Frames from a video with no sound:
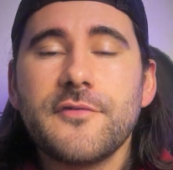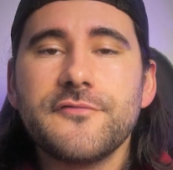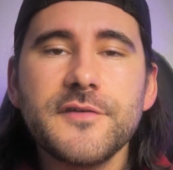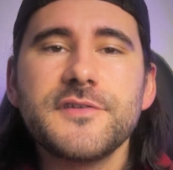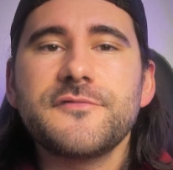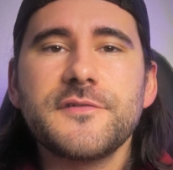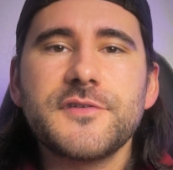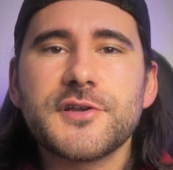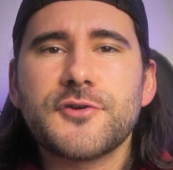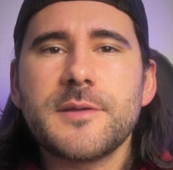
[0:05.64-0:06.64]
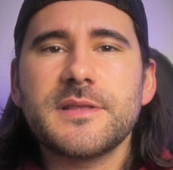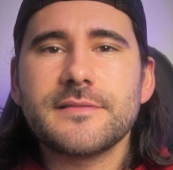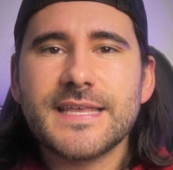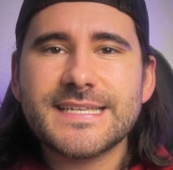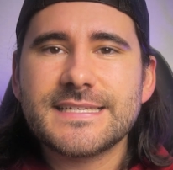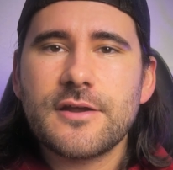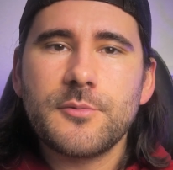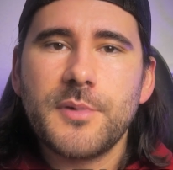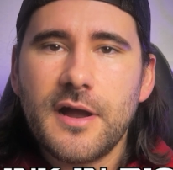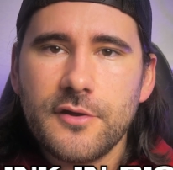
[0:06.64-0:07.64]
have a 50-50 agreement linked in our
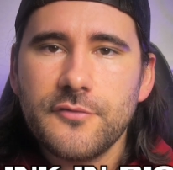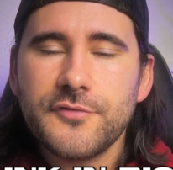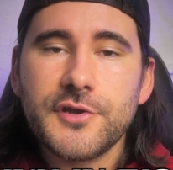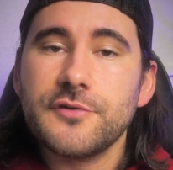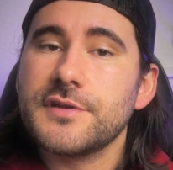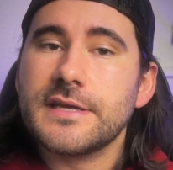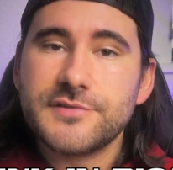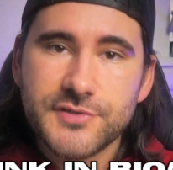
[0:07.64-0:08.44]
bio for you to get